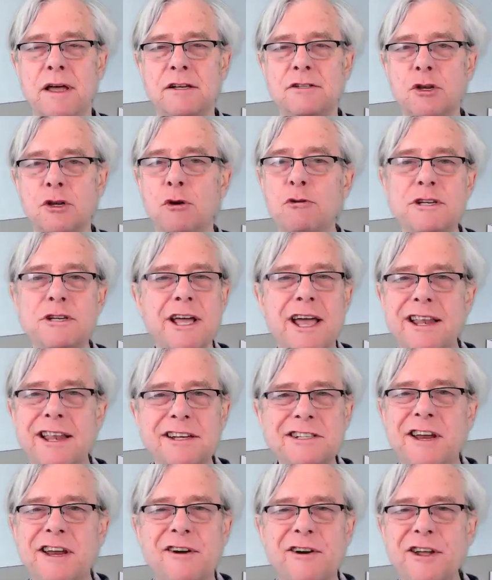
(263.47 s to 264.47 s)

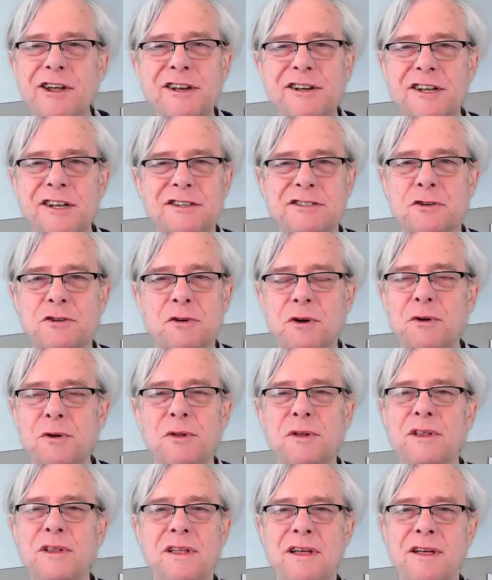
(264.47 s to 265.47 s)
totalitarian
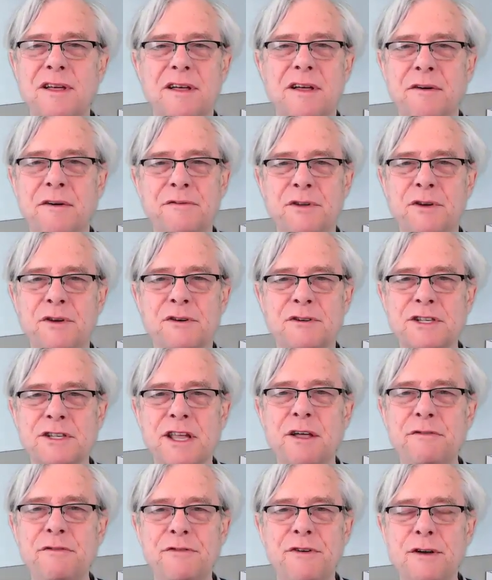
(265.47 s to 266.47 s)
control of your
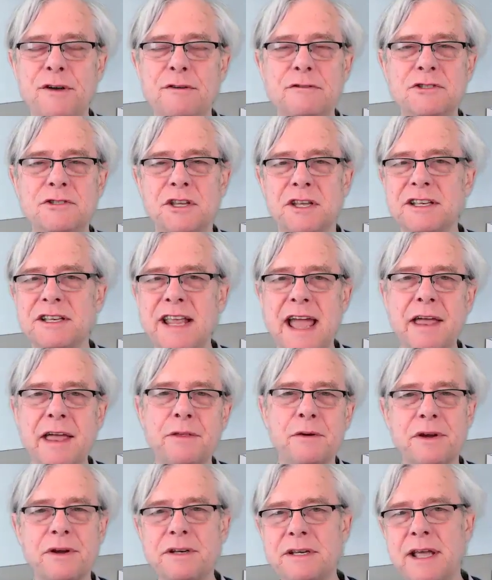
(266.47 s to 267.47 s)
cell phones and
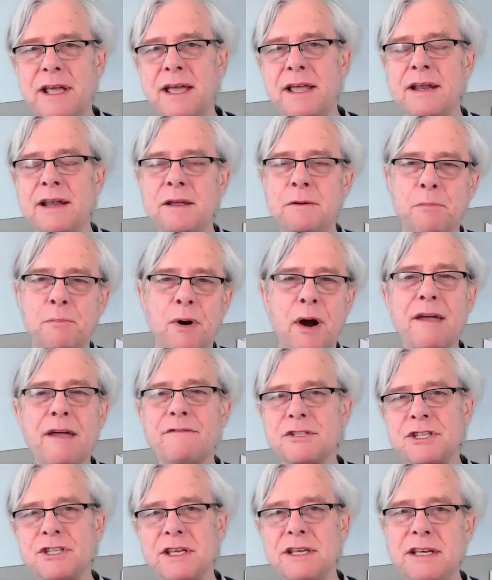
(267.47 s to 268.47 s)
gathering data and
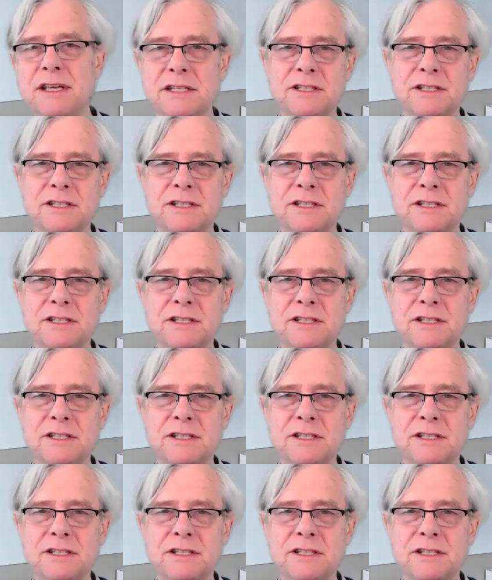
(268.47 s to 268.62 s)
privacy,